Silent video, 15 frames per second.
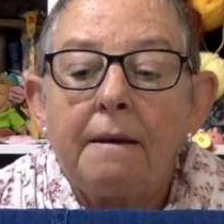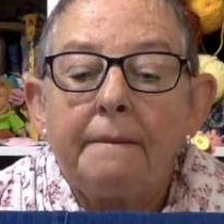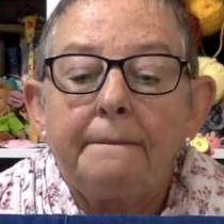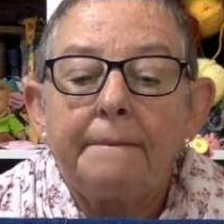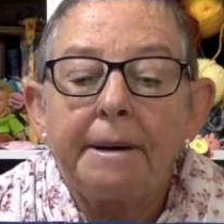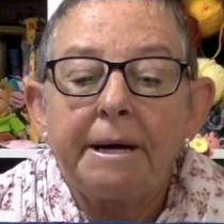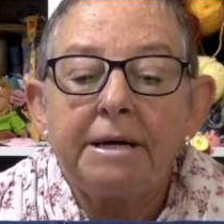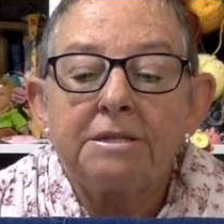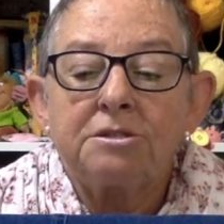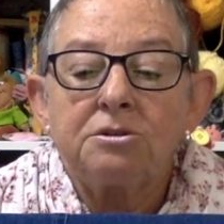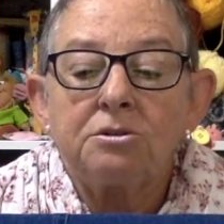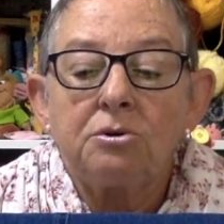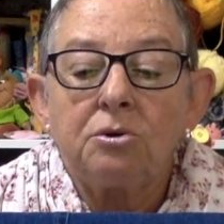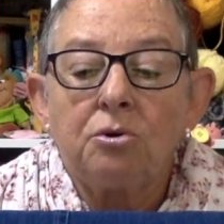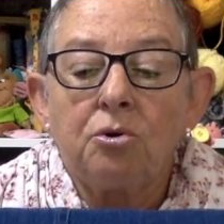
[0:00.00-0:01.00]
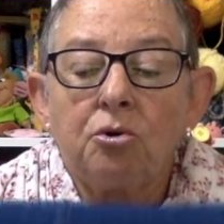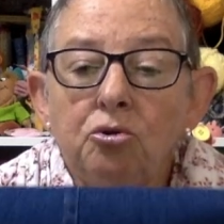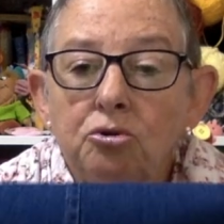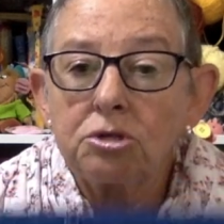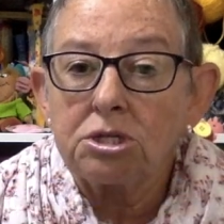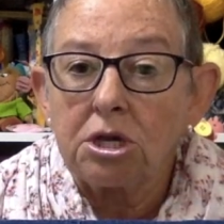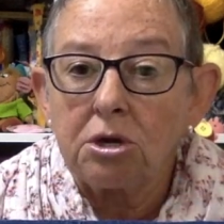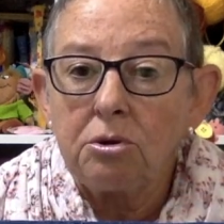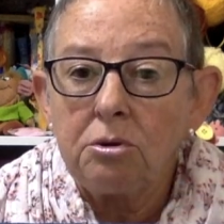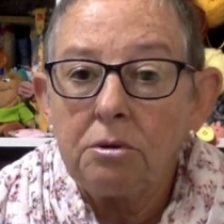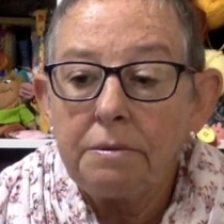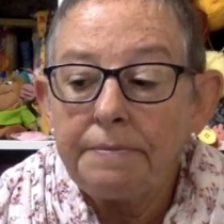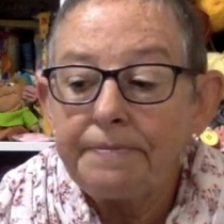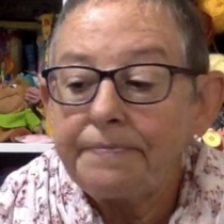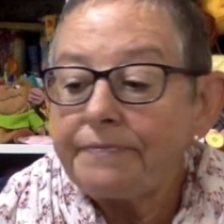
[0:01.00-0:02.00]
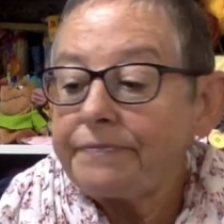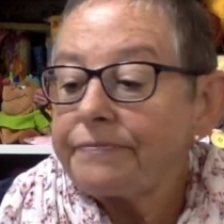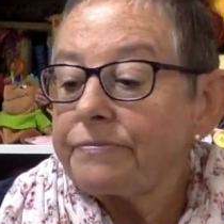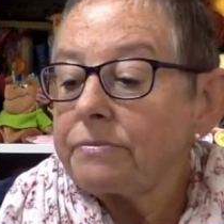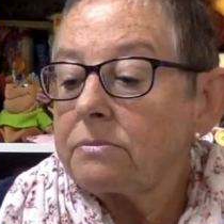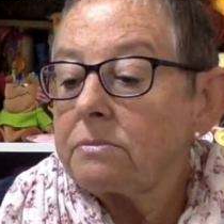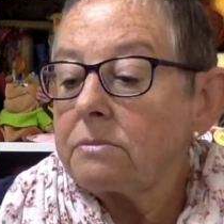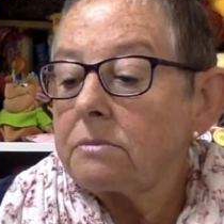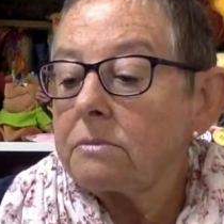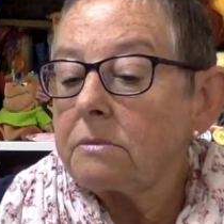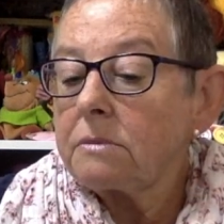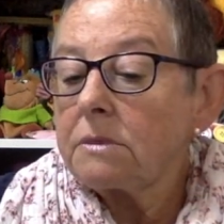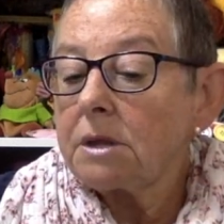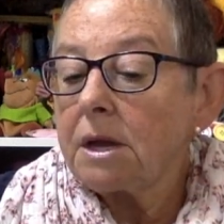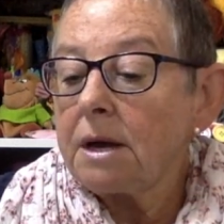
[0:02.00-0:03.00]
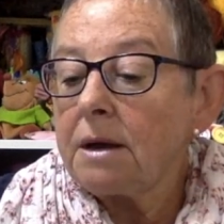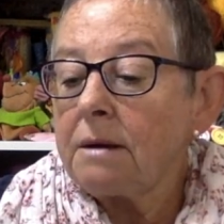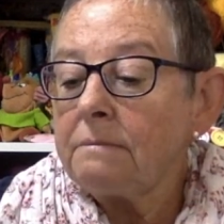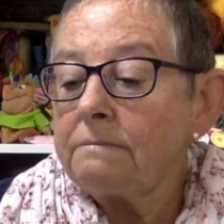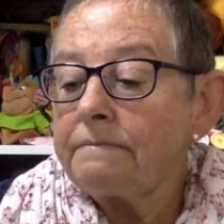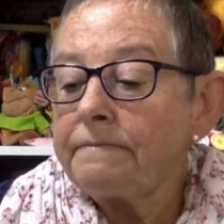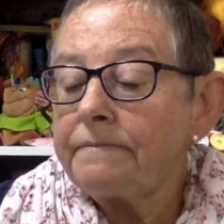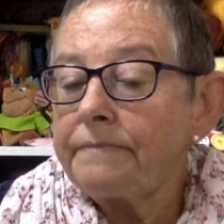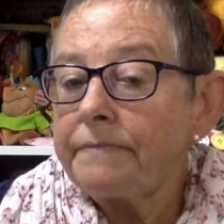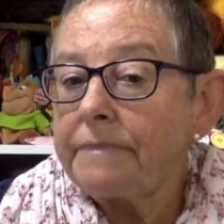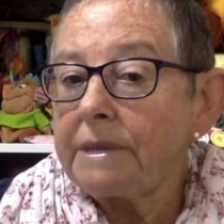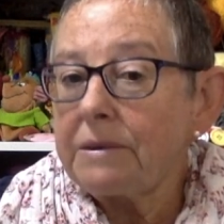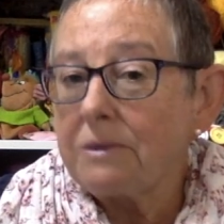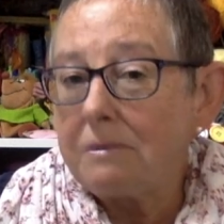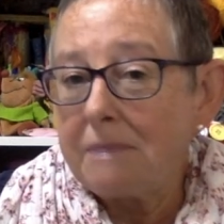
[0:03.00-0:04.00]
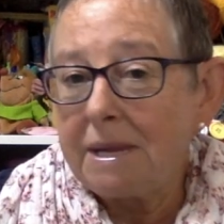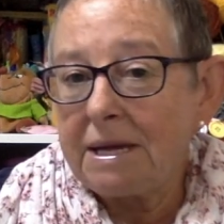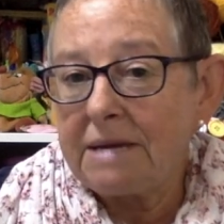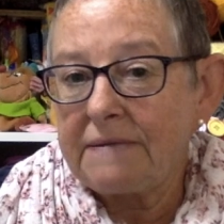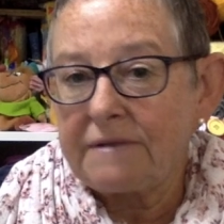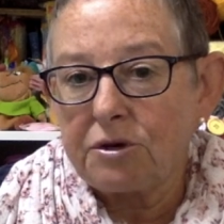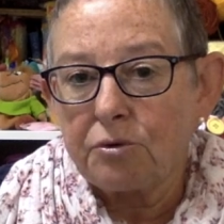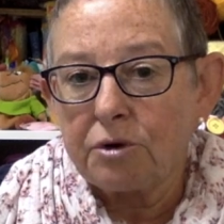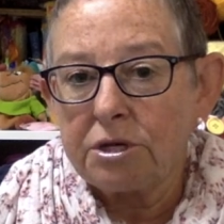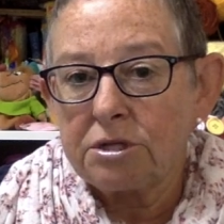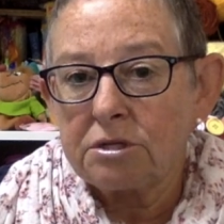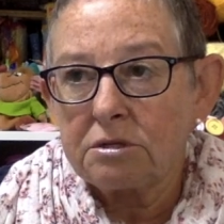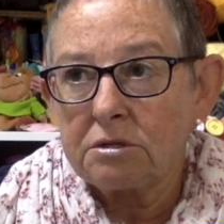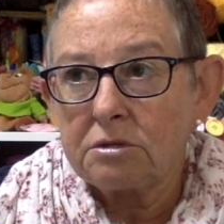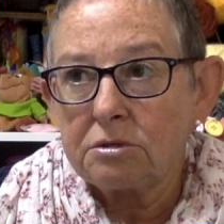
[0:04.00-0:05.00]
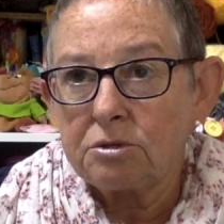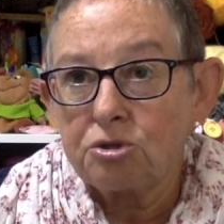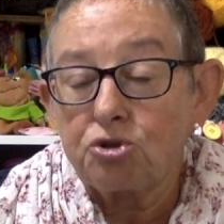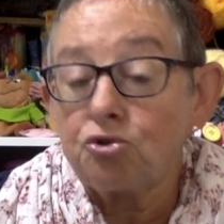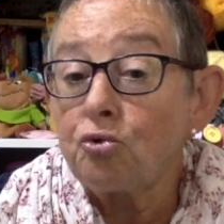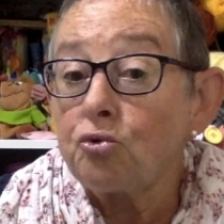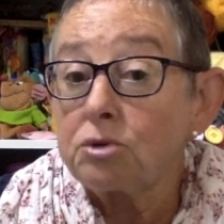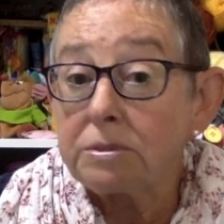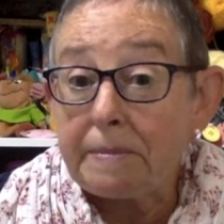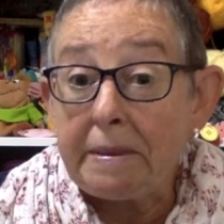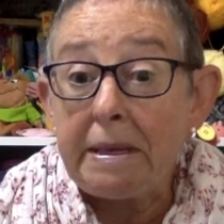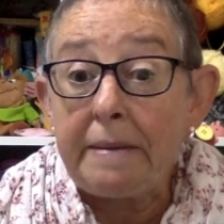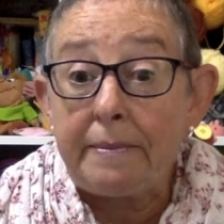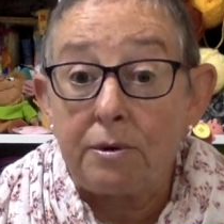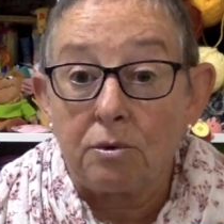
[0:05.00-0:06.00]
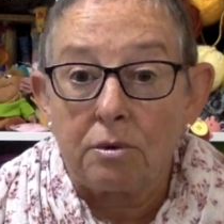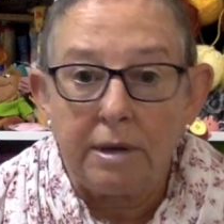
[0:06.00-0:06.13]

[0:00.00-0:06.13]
But also, they were made for quite short people.